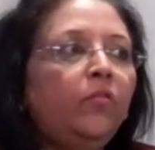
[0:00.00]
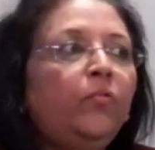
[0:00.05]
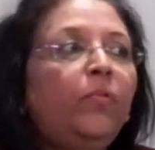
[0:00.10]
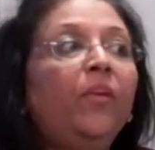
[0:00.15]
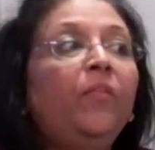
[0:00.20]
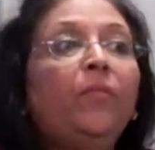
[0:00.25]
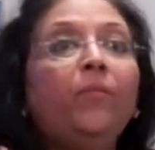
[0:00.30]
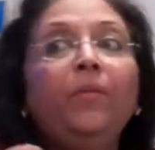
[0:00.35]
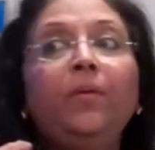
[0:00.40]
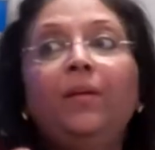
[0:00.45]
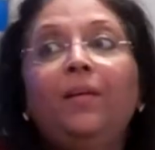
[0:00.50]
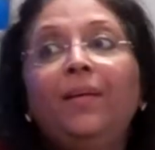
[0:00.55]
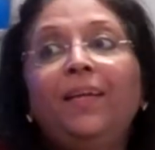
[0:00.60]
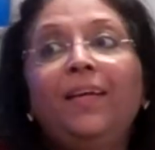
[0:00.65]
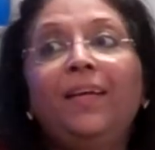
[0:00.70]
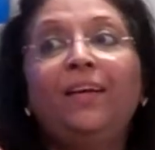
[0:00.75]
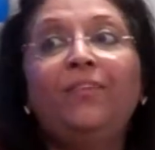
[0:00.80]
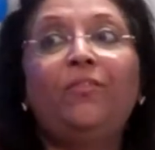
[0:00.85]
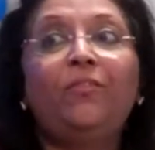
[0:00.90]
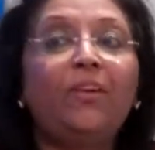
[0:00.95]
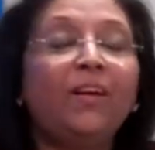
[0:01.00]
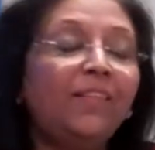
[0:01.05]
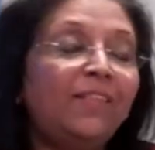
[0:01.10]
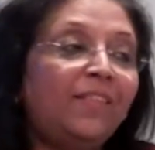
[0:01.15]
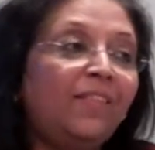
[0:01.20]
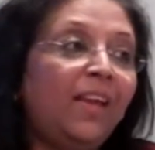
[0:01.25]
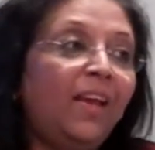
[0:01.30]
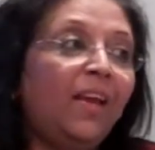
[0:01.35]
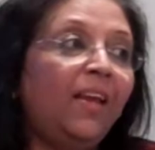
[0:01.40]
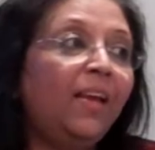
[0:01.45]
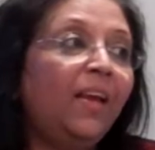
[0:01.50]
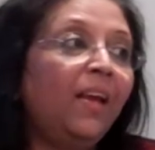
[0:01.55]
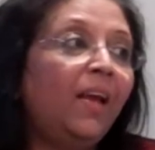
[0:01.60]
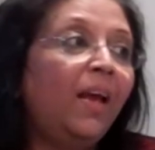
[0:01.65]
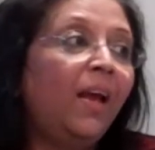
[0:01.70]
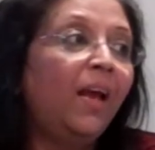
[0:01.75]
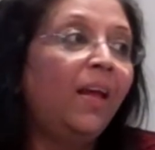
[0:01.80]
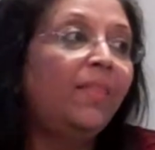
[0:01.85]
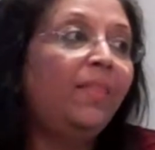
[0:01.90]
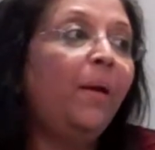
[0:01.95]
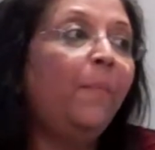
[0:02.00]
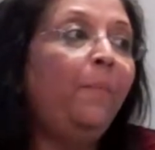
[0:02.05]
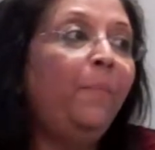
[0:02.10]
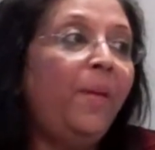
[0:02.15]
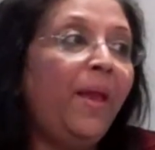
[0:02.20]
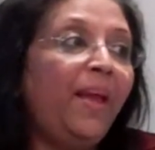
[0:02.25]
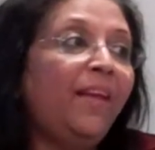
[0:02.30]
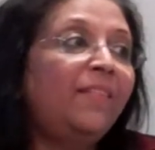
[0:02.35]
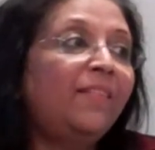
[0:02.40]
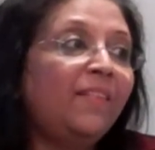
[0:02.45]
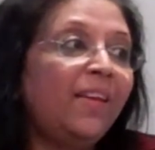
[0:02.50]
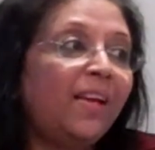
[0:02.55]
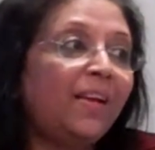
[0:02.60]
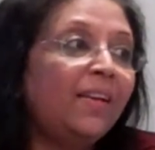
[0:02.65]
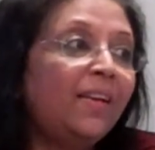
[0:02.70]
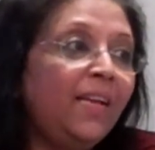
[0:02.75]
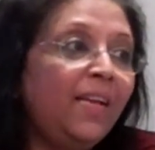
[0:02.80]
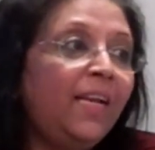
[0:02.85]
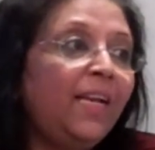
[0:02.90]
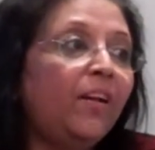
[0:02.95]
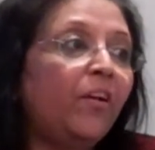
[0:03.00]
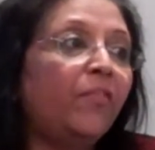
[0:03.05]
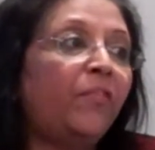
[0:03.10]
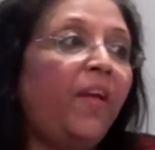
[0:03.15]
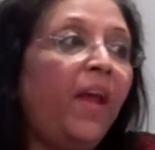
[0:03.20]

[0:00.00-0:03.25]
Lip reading: we are really addressing the basic need of